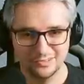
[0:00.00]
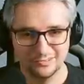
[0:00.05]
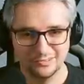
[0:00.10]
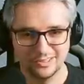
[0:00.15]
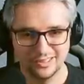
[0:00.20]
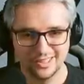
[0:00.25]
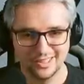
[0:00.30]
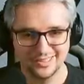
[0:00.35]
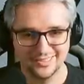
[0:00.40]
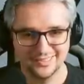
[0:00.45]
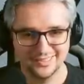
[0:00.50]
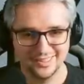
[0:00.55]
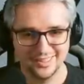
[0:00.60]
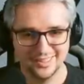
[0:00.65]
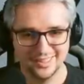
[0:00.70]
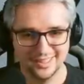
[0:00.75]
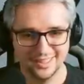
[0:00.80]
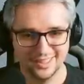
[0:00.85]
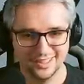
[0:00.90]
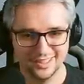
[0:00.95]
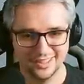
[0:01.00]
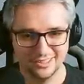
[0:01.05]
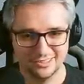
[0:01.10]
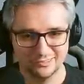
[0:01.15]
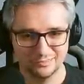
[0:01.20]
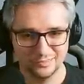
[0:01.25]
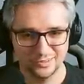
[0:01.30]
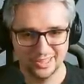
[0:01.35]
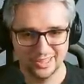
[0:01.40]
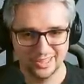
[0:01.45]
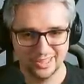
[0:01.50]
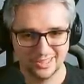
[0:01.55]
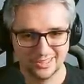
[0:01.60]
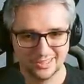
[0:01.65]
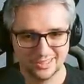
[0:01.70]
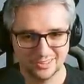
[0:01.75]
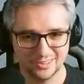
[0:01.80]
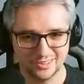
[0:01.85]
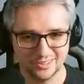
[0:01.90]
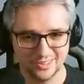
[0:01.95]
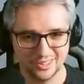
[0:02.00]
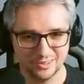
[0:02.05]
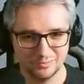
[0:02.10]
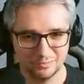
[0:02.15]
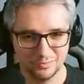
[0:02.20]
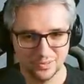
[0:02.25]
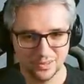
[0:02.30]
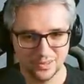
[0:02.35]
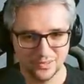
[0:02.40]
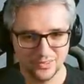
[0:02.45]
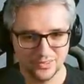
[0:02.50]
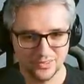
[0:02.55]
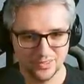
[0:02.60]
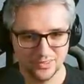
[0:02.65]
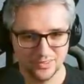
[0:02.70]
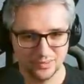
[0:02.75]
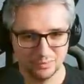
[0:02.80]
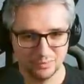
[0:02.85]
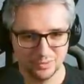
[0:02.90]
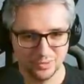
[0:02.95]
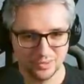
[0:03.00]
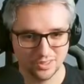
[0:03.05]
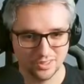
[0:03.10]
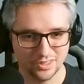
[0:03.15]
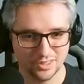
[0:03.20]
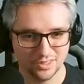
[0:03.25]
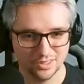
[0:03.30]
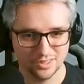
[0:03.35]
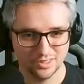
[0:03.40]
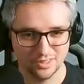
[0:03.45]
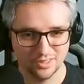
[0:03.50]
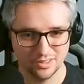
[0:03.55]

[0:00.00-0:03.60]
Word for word: Well, I say that now, but I actually got to get past this monkey.